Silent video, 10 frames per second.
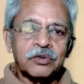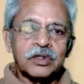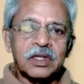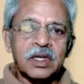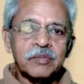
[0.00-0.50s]

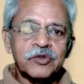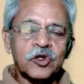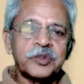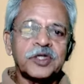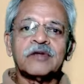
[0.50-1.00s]
the
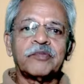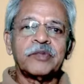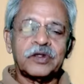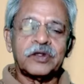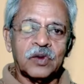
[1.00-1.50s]
absorption of
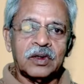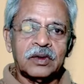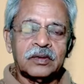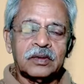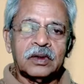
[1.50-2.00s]
B12
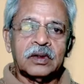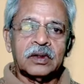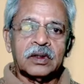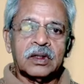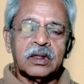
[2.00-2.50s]

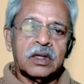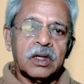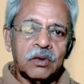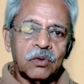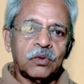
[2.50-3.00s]
and
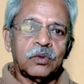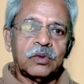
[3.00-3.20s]
how